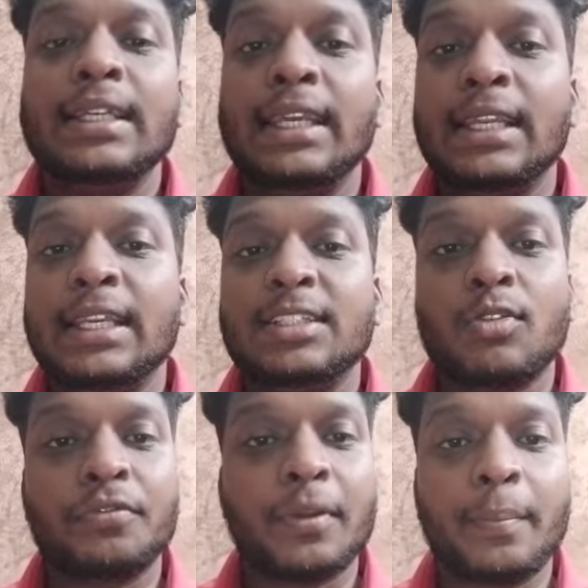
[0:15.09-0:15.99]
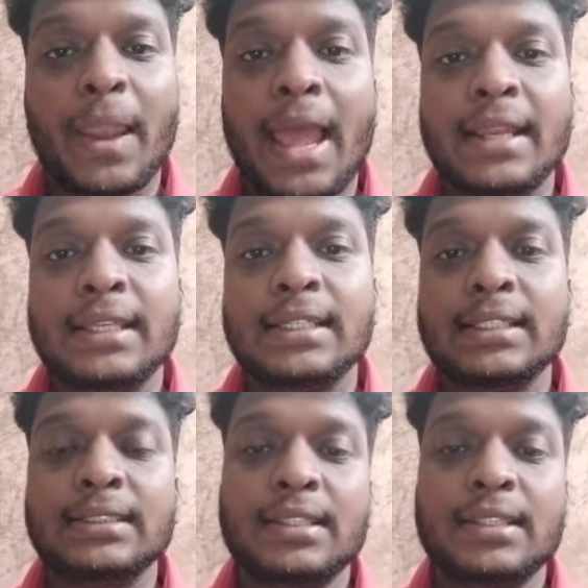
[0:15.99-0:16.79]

early years of the planning in